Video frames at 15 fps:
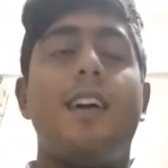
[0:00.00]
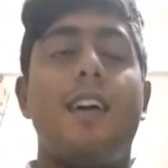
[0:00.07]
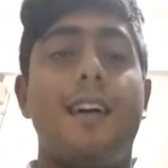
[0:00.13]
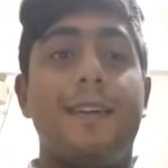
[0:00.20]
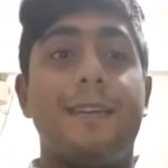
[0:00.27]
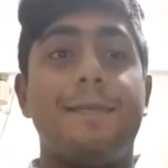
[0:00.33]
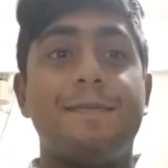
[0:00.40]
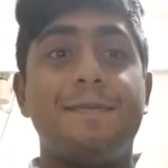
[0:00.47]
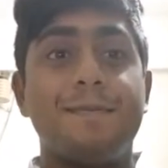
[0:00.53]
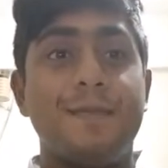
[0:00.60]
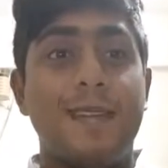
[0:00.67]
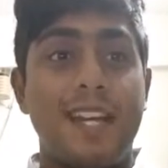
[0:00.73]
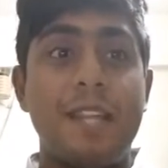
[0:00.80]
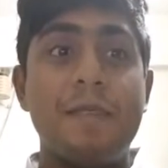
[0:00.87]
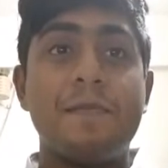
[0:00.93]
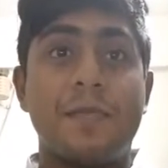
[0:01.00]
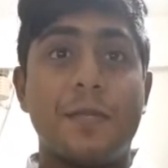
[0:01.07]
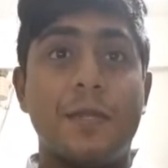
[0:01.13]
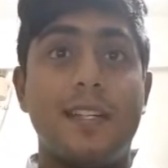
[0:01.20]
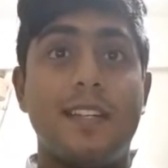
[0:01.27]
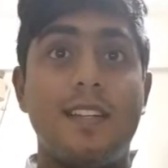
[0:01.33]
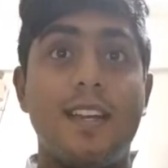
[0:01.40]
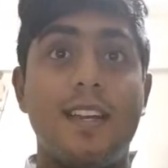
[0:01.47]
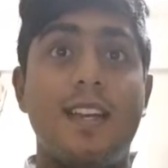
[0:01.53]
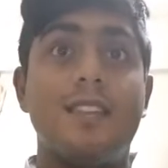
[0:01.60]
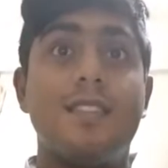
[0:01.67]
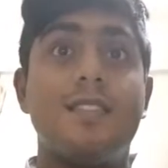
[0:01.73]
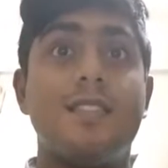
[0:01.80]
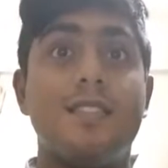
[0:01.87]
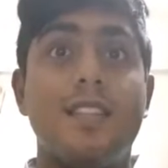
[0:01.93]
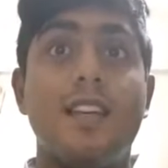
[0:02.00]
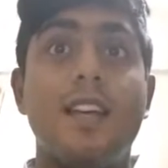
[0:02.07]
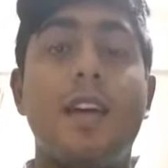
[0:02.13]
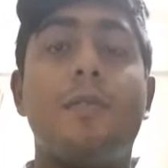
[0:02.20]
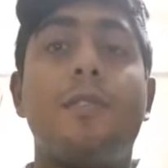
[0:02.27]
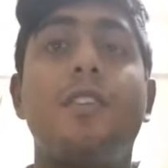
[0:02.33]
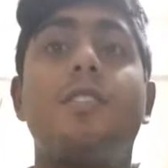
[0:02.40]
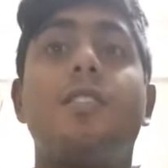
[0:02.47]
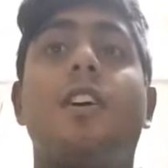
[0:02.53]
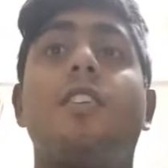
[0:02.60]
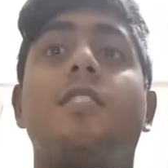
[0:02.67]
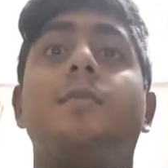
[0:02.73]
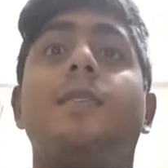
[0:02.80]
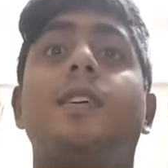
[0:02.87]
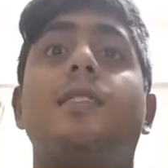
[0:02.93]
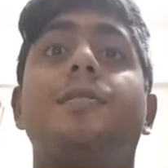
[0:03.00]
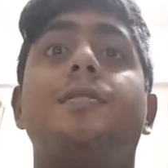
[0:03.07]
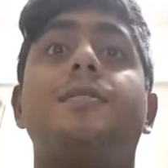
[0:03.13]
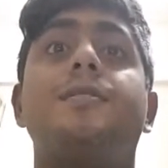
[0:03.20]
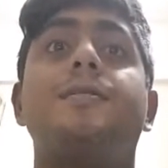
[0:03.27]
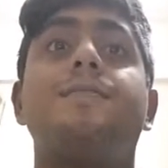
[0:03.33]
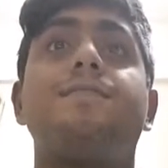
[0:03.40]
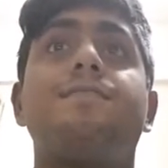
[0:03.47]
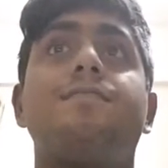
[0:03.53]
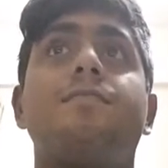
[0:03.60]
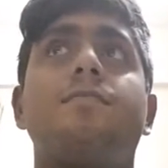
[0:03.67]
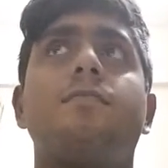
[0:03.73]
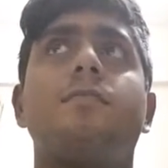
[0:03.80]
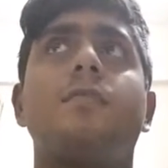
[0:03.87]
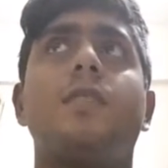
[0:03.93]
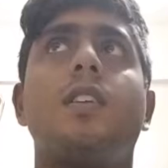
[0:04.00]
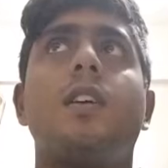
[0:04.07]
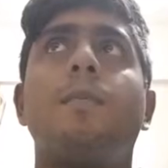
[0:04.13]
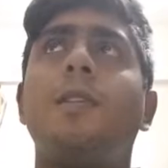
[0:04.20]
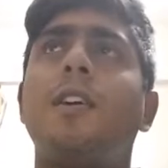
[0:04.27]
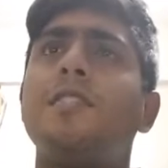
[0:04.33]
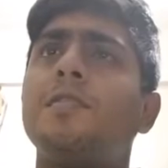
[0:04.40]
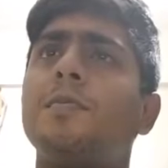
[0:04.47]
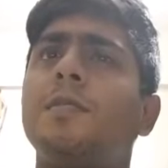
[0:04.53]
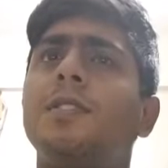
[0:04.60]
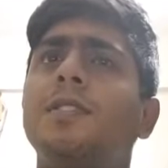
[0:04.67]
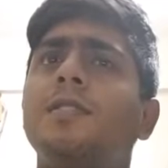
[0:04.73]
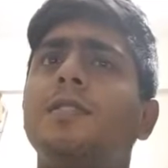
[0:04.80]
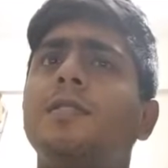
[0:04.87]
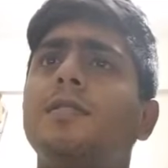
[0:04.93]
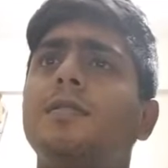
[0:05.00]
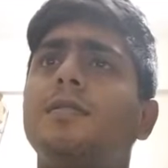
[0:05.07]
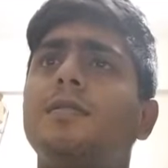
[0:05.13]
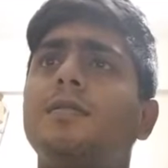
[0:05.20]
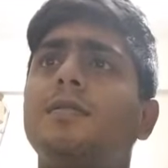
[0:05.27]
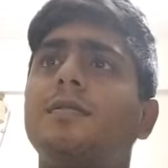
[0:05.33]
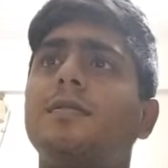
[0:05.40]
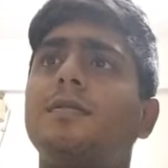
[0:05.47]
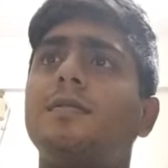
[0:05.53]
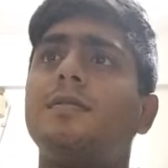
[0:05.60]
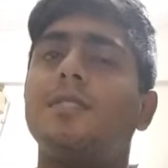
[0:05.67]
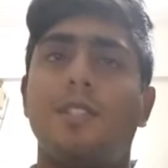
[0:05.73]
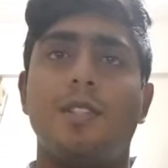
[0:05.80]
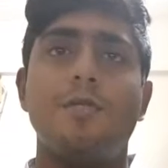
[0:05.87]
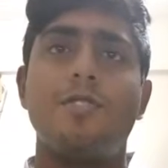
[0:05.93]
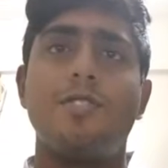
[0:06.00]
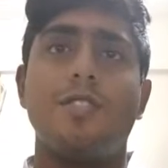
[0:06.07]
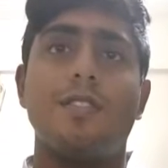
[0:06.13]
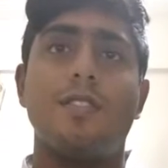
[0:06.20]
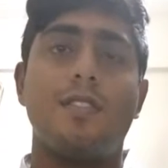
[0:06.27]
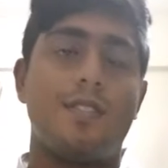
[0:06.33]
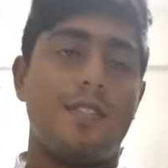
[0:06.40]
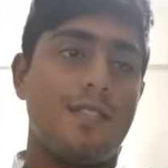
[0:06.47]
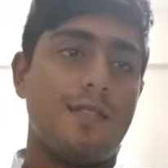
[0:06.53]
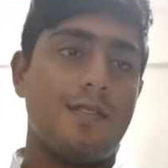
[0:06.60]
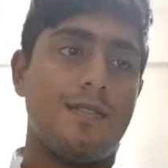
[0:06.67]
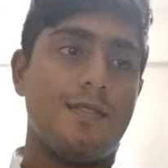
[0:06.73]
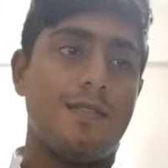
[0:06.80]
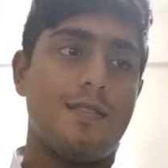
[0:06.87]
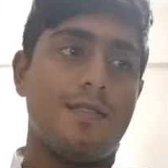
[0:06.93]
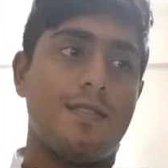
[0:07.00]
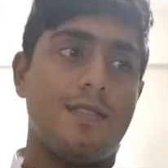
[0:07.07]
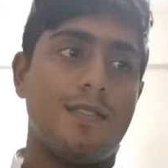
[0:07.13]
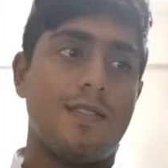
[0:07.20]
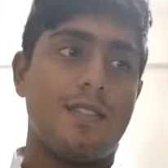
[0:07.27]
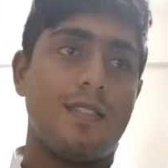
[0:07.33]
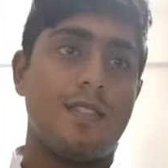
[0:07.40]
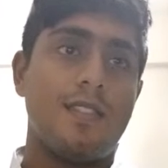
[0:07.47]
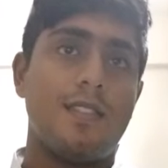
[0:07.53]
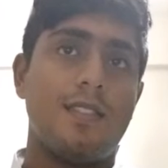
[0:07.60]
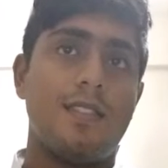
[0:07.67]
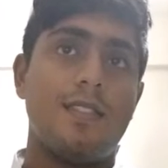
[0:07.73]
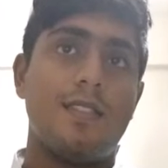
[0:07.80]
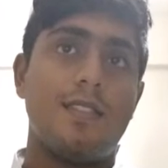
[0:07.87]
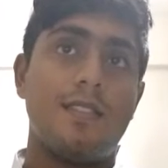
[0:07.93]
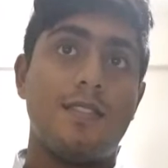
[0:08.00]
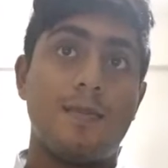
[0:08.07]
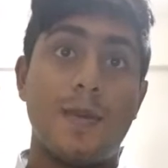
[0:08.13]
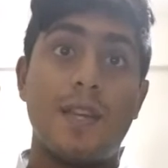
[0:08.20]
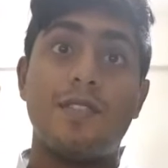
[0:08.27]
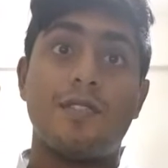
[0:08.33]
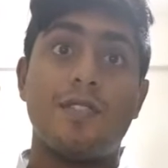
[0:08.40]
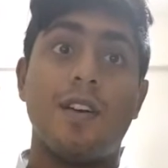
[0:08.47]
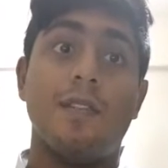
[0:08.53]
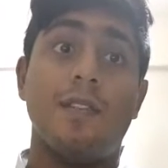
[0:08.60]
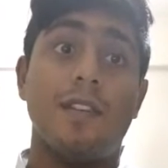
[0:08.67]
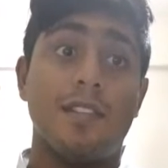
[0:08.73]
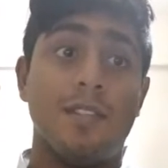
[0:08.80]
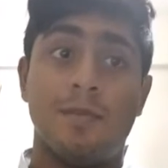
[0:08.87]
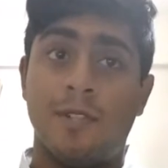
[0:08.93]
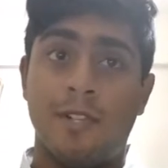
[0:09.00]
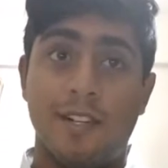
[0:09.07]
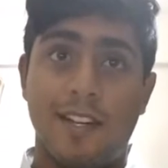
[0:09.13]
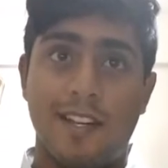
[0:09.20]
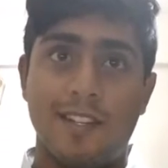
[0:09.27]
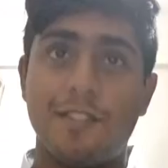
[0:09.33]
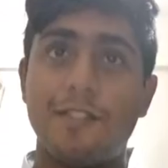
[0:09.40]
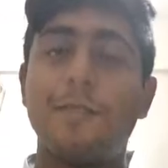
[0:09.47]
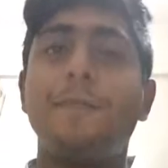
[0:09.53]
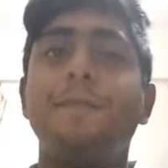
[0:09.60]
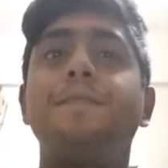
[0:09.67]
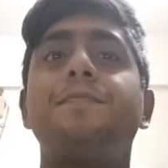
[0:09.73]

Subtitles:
Hi, my name's Rohin, and today I want to talk about a plausible solution to space travel in the modern age.